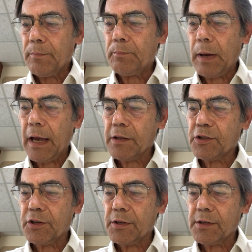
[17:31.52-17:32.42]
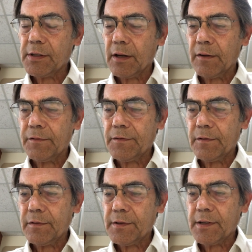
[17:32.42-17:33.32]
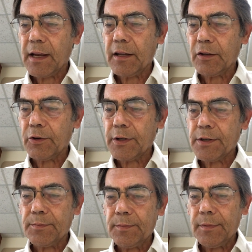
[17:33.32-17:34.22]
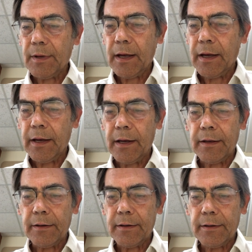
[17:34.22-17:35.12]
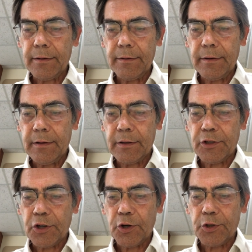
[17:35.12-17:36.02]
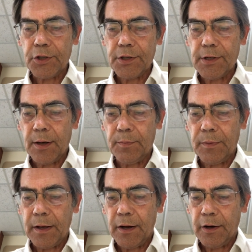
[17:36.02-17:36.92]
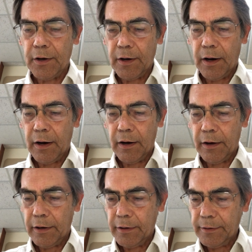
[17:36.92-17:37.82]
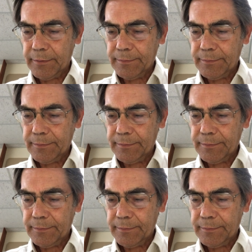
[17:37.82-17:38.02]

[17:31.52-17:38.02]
bastions of secularism, and the churches up there are.